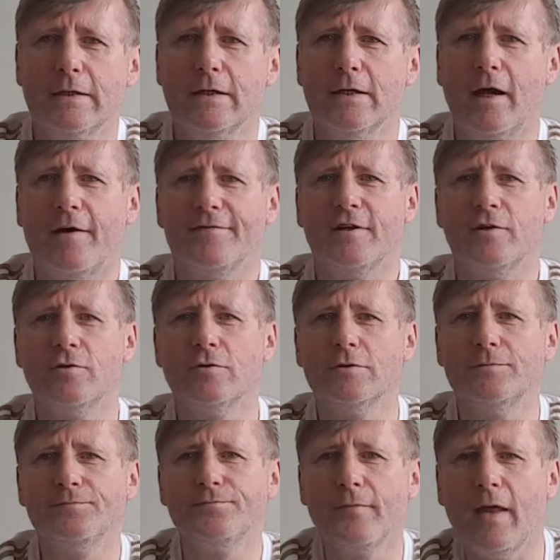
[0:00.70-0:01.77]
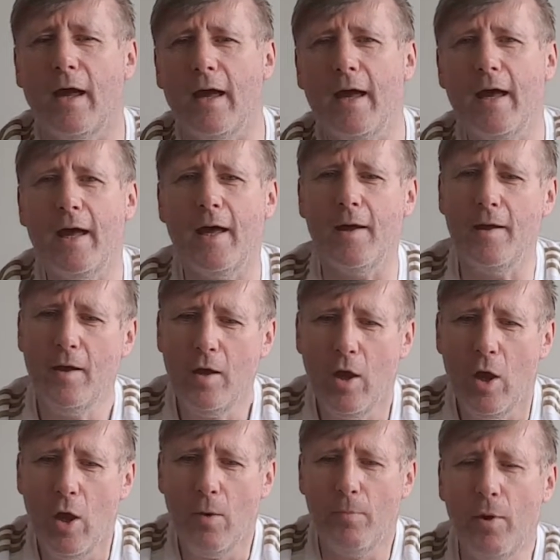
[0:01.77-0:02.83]
Afternoon.
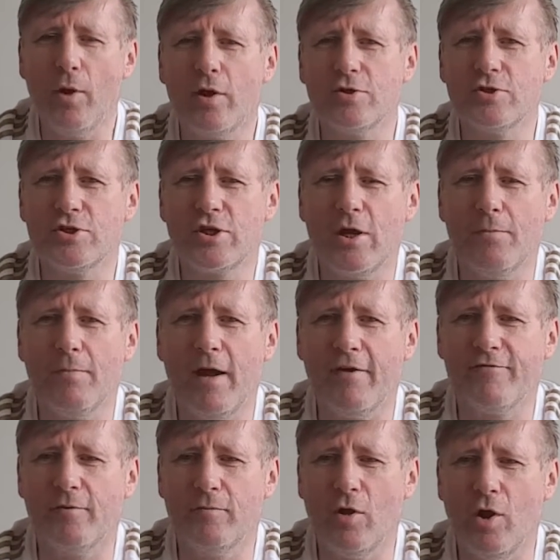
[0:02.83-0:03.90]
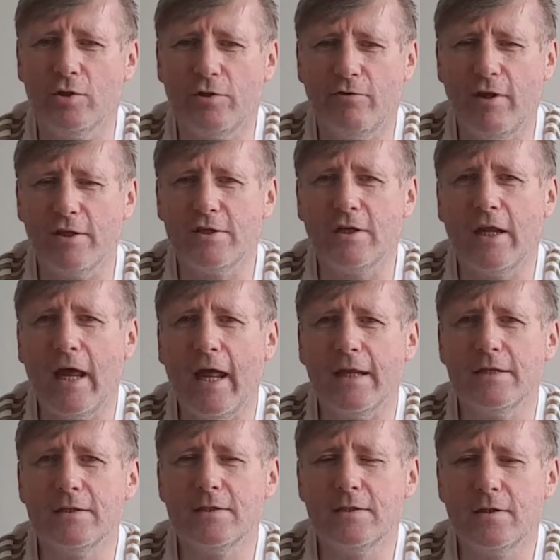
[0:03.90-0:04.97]
Bergen just come back from the alteration
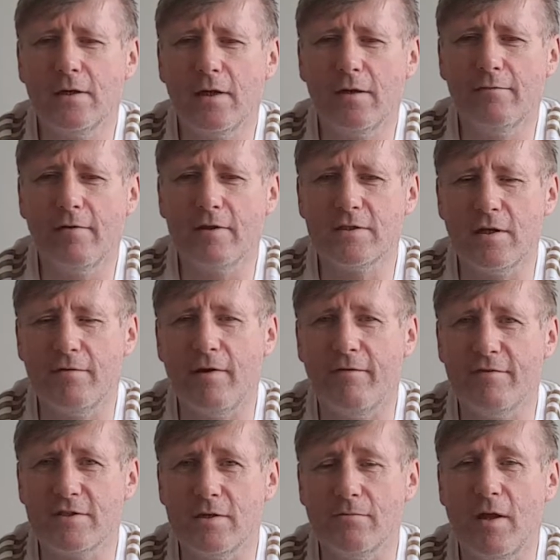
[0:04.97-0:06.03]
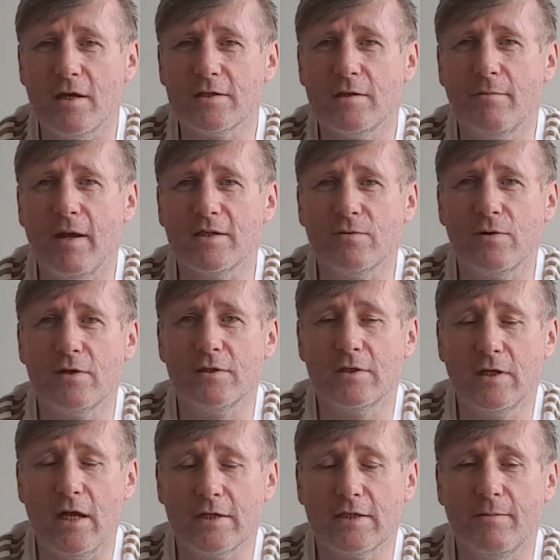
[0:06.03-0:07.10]
hand and so having some
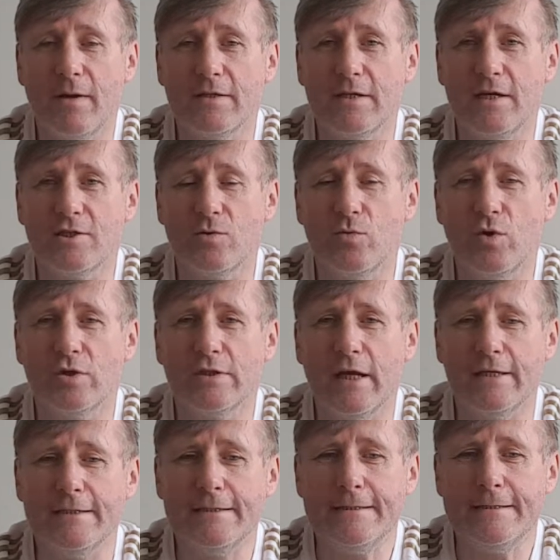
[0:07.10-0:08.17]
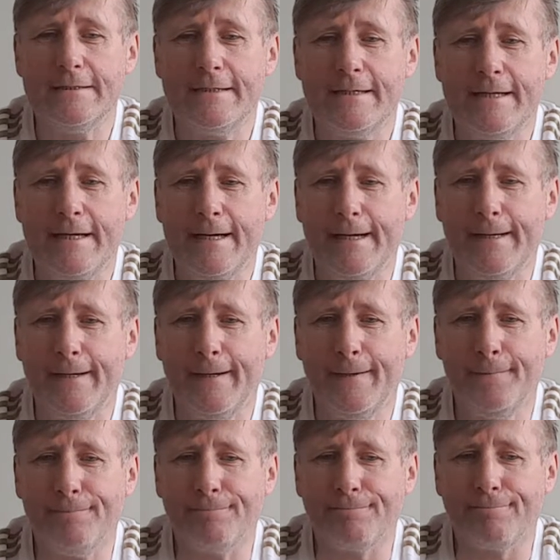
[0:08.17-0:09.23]
customization work done.
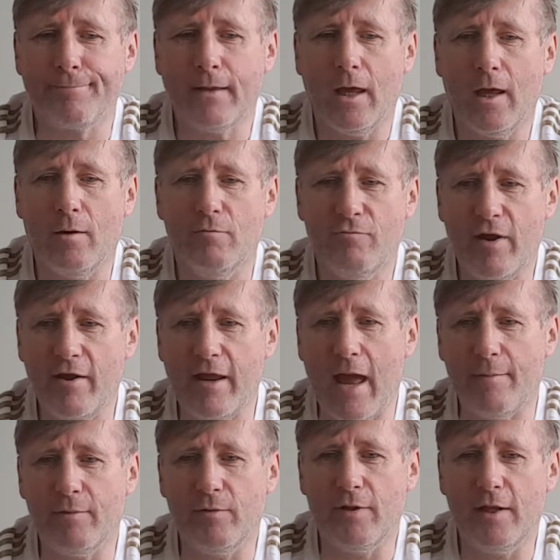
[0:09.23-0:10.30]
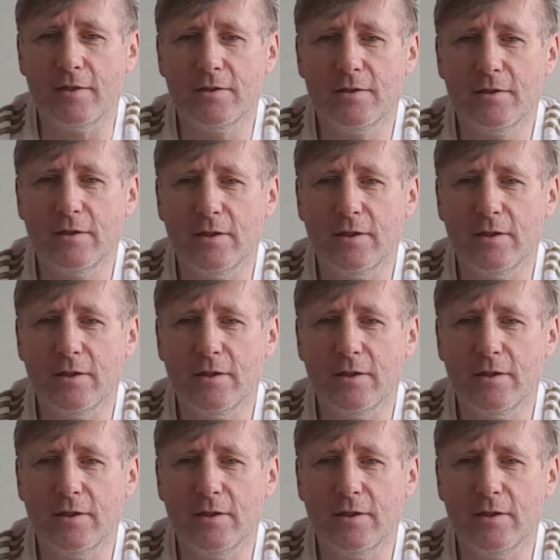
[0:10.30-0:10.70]
I'm very happy with it.